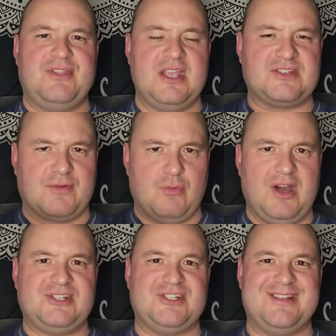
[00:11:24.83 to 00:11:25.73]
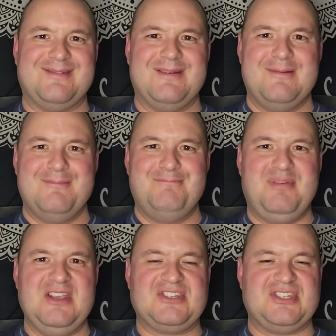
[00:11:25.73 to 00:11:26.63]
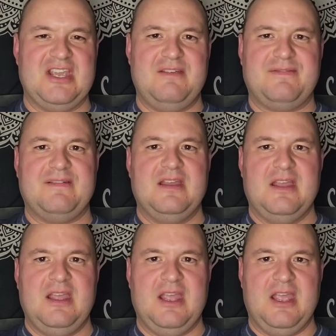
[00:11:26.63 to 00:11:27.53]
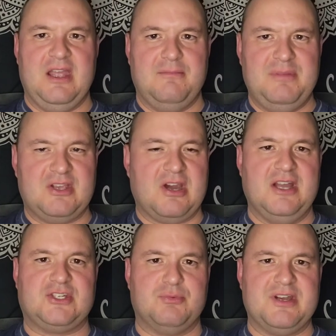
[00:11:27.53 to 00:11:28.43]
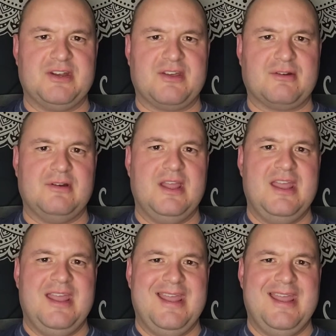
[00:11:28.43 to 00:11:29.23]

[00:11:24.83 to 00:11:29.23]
Thanks for watching. Be safe and be kind to one another